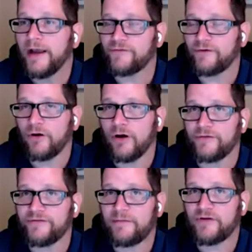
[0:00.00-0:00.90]
And so
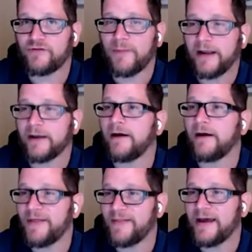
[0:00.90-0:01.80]
cost savings might
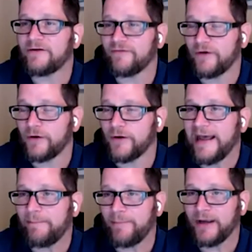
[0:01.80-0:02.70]
come in that deferred
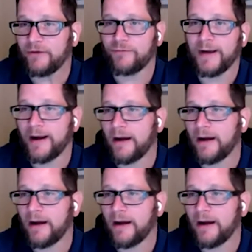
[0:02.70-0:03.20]
CapEx, right?